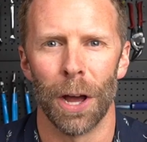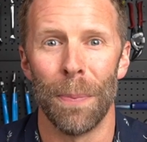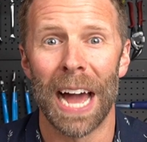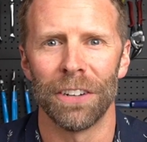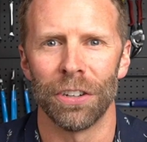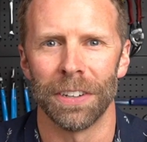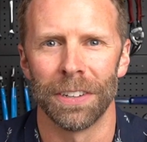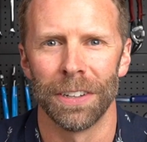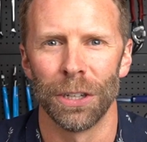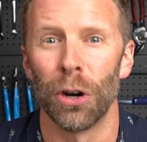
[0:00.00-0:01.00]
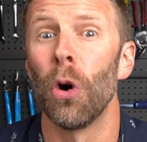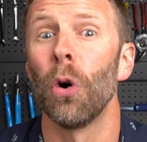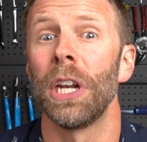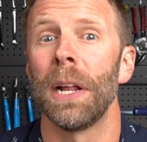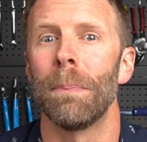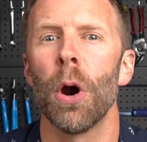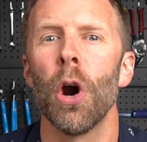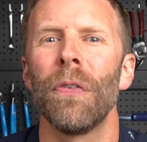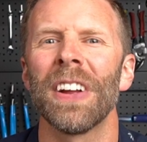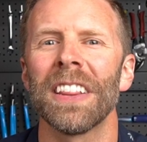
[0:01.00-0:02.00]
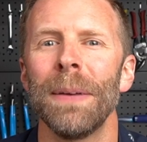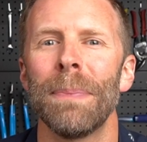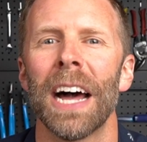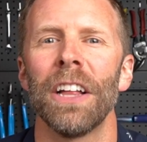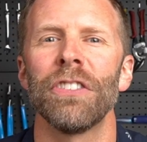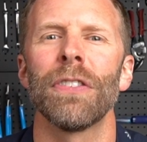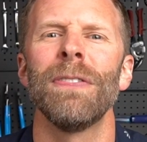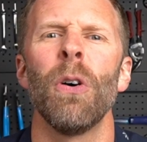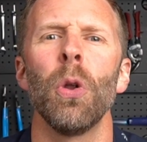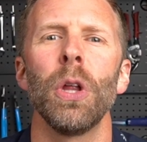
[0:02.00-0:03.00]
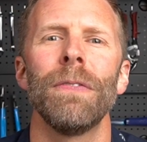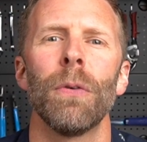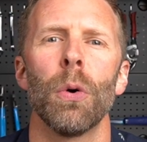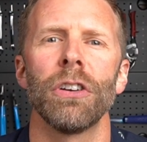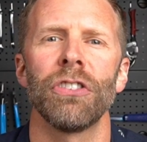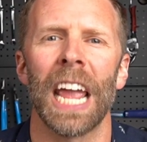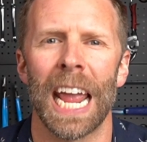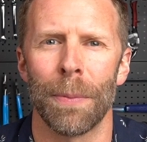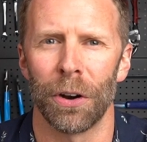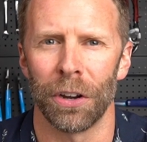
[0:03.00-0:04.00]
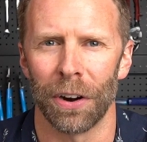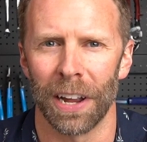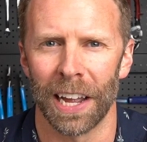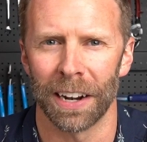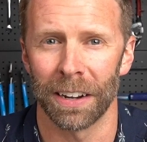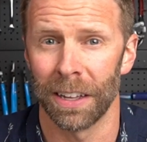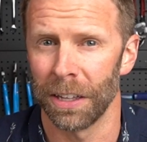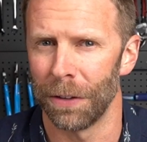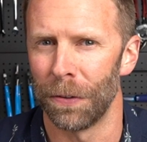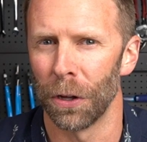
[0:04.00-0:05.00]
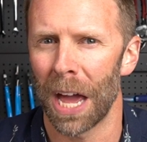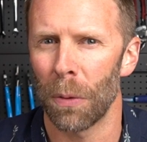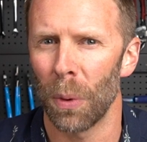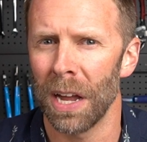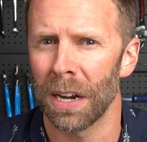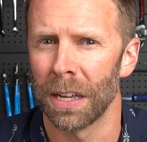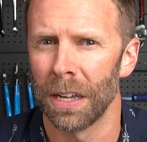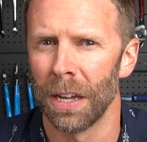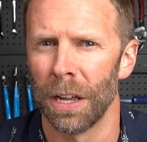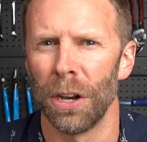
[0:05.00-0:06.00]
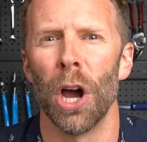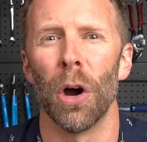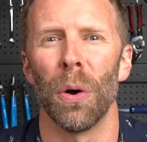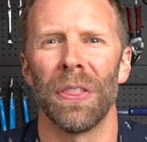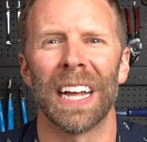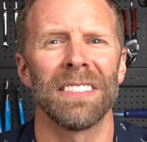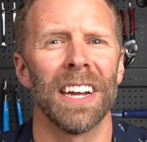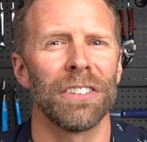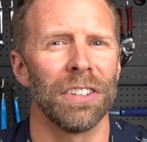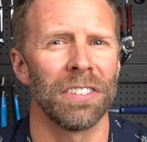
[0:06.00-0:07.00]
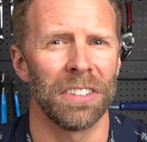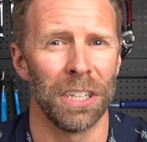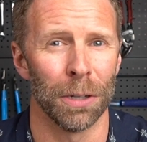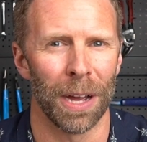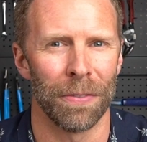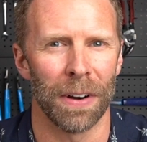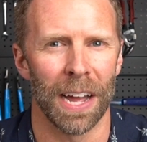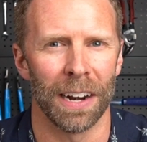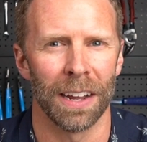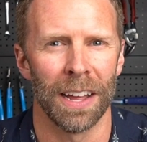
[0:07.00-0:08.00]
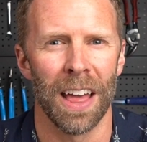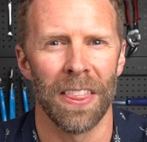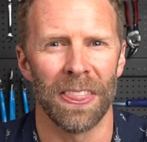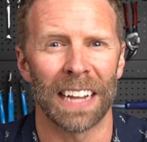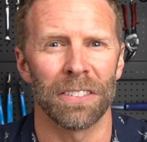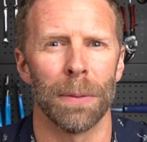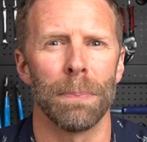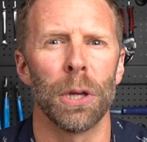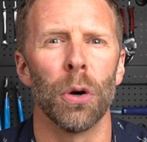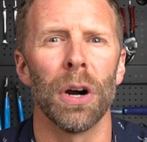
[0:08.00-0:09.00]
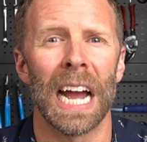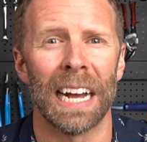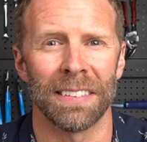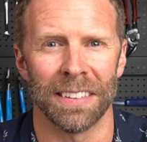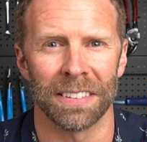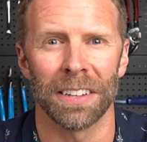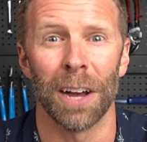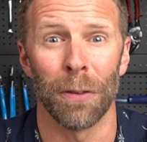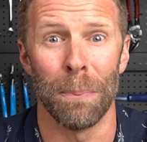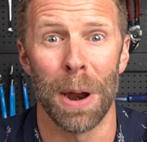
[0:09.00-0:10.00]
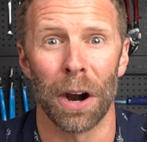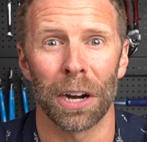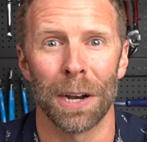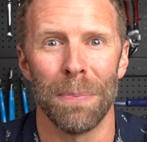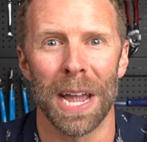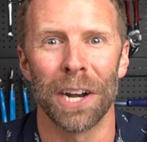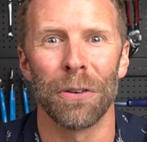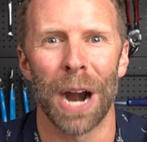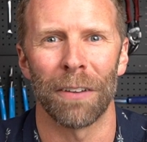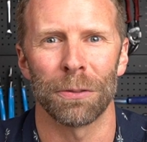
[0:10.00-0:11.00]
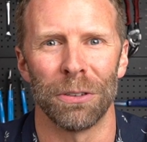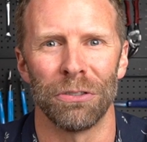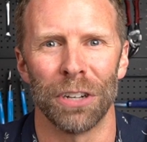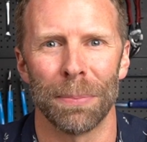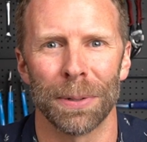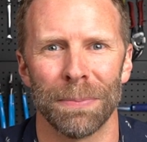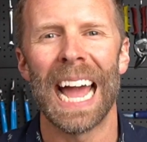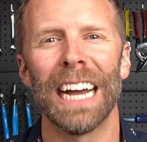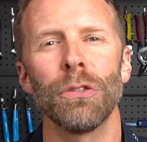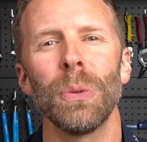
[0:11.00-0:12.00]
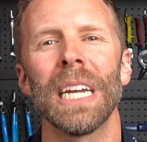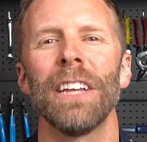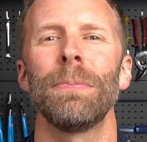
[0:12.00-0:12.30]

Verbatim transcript: Imagine you're holding a perfectly balanced, fully forged hammer in your hand. You feel that weight? No, that's not just steel, my friend. That's the pure essence of American-made craftsmanship. Estwing has